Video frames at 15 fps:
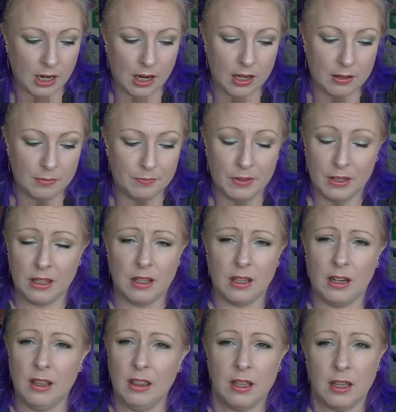
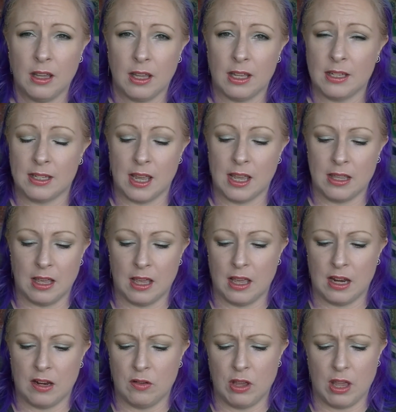I don't think I can say
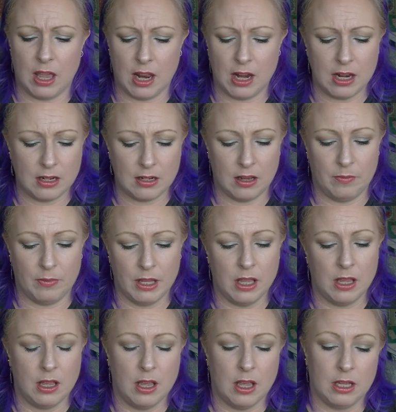that any time.
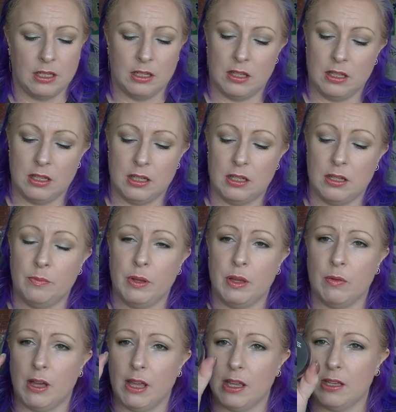So this is the
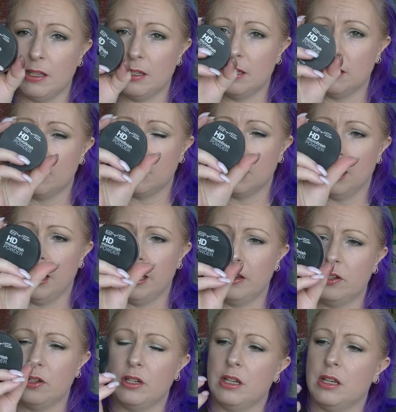BYS
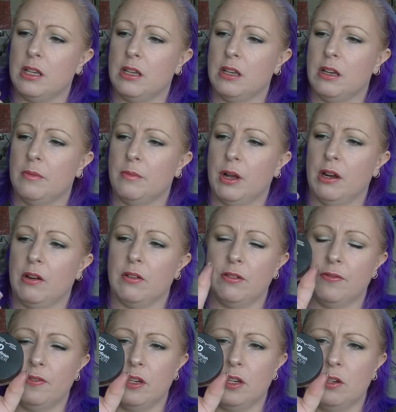HD Micro
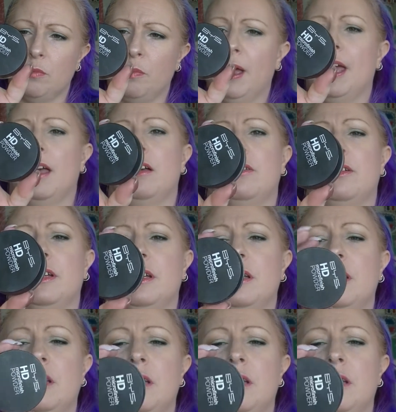Finish Powder.